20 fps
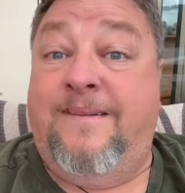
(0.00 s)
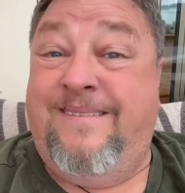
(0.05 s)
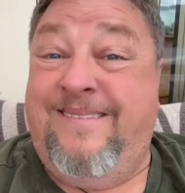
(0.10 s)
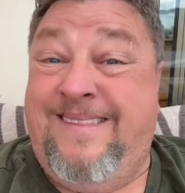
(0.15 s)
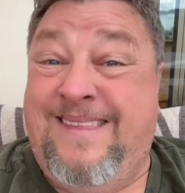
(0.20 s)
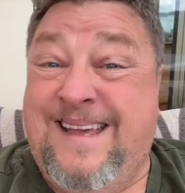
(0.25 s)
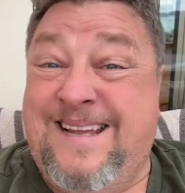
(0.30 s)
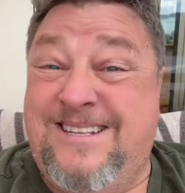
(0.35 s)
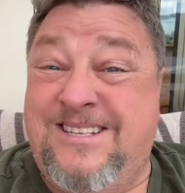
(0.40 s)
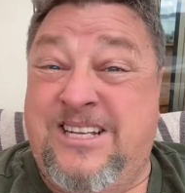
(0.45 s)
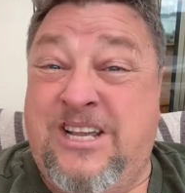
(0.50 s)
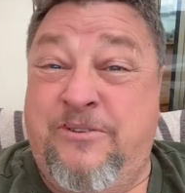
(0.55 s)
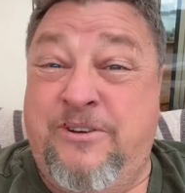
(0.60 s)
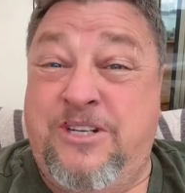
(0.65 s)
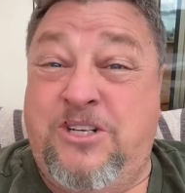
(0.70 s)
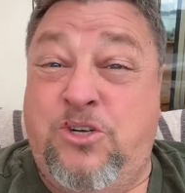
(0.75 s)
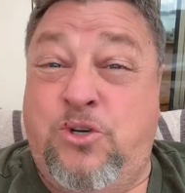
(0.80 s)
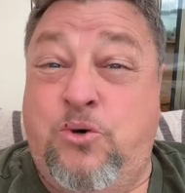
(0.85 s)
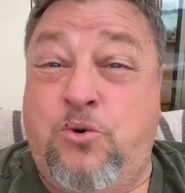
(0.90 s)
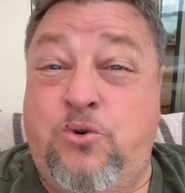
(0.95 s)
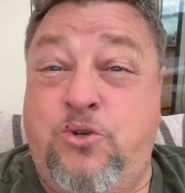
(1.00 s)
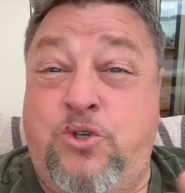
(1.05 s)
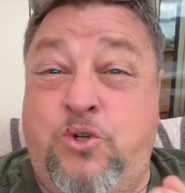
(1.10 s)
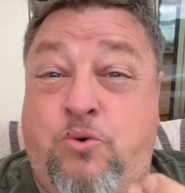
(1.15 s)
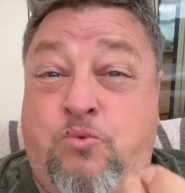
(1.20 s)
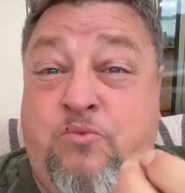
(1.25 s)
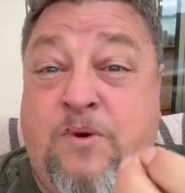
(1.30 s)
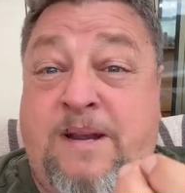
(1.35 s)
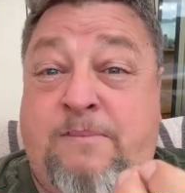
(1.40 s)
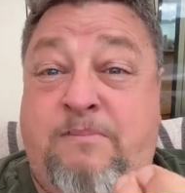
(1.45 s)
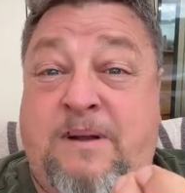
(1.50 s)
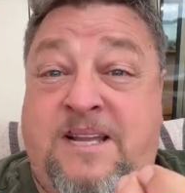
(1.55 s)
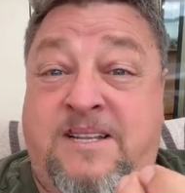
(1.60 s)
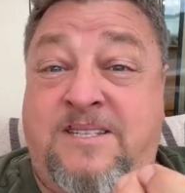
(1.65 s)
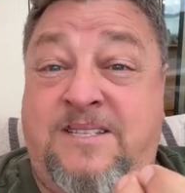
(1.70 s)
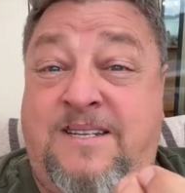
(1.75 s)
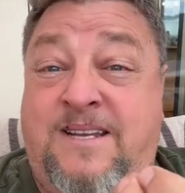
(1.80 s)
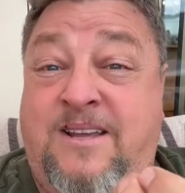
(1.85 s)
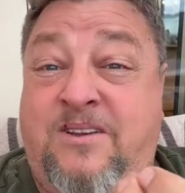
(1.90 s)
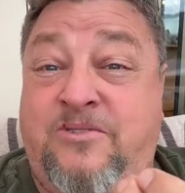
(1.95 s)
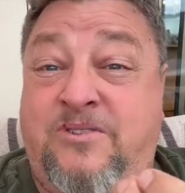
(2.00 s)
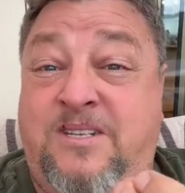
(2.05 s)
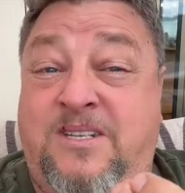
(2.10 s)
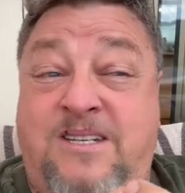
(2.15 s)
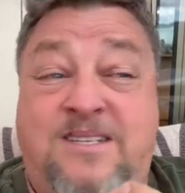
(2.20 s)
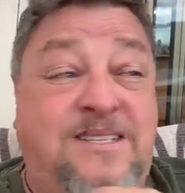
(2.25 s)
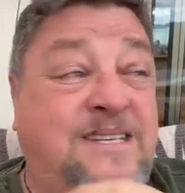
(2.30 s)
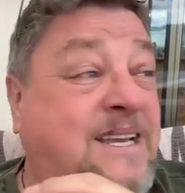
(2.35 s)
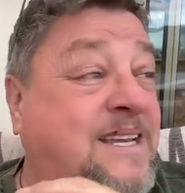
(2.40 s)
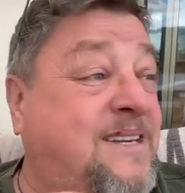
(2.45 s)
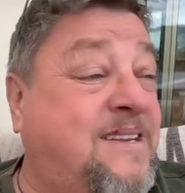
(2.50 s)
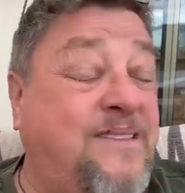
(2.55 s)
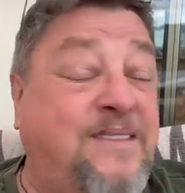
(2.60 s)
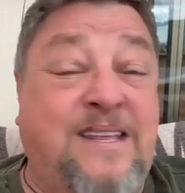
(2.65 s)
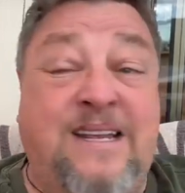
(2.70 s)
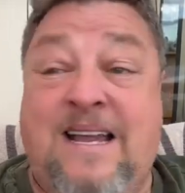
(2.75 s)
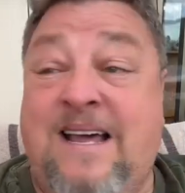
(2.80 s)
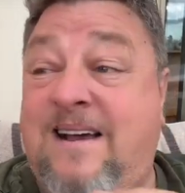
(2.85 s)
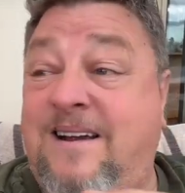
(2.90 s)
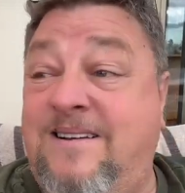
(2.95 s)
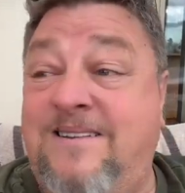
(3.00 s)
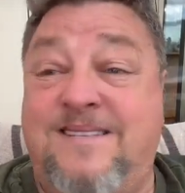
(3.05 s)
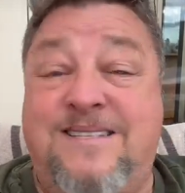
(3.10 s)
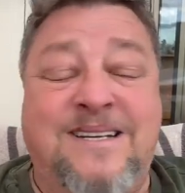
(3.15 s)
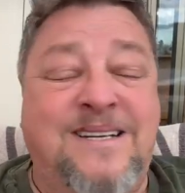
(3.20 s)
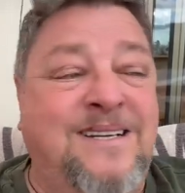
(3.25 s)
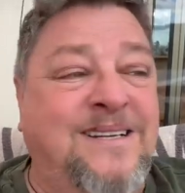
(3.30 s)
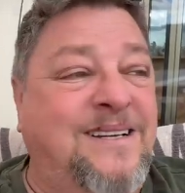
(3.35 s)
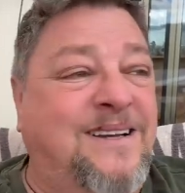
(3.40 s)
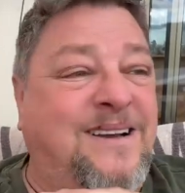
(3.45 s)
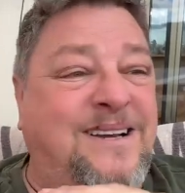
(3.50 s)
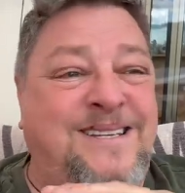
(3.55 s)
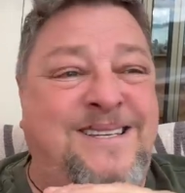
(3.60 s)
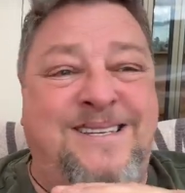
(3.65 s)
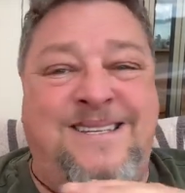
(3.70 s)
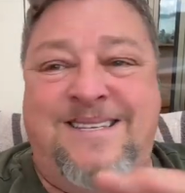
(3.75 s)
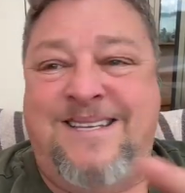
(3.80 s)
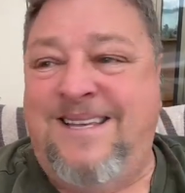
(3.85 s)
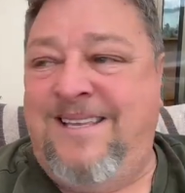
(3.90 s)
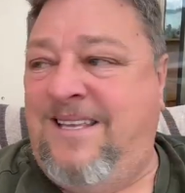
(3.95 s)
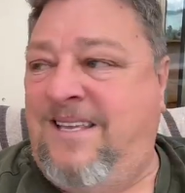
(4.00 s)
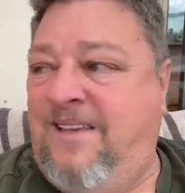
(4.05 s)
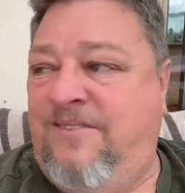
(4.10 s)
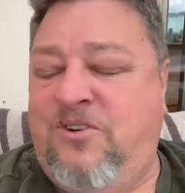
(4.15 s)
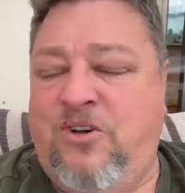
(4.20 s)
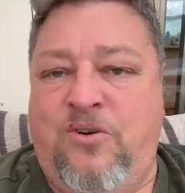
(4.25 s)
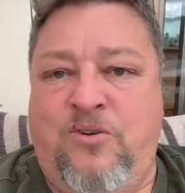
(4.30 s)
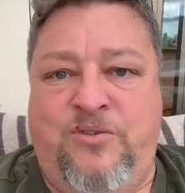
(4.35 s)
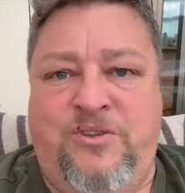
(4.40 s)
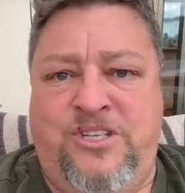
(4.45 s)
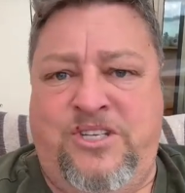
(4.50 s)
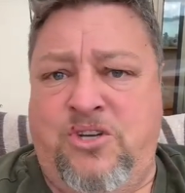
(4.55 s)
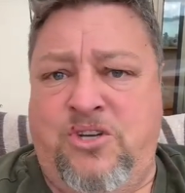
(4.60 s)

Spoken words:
that's going to cause your red blood cells to say to the lungs, I see that you've got all this